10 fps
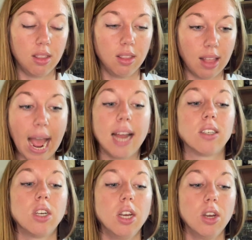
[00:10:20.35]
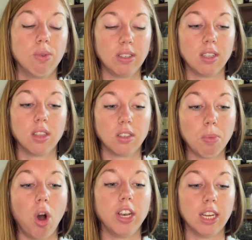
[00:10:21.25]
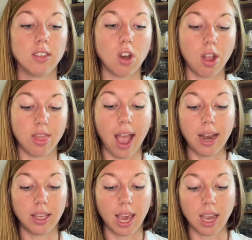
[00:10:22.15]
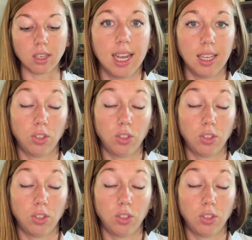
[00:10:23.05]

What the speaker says: the small onions on that cage.